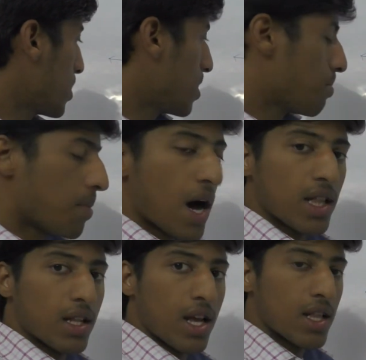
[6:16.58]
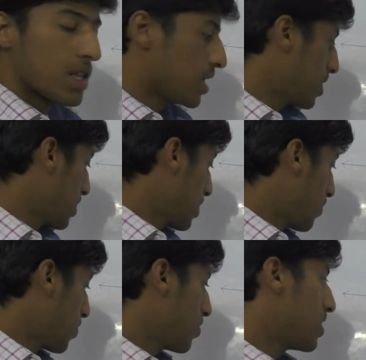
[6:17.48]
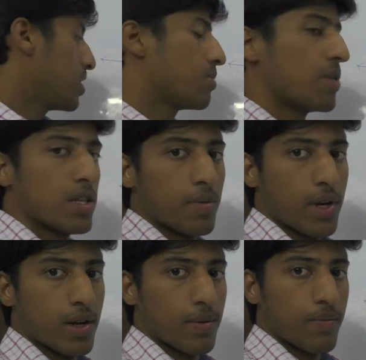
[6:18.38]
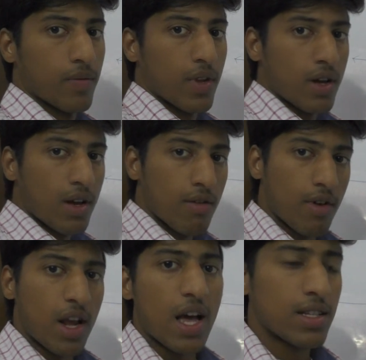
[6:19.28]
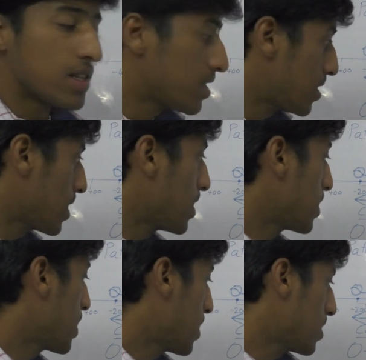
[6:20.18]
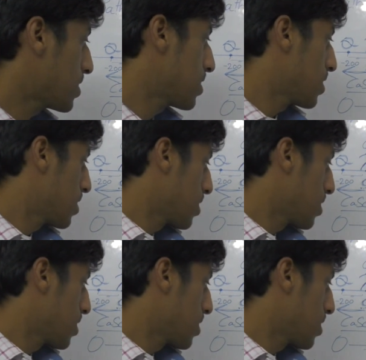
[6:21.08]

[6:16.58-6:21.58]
the path length is equal to the displacement, whereas in the second case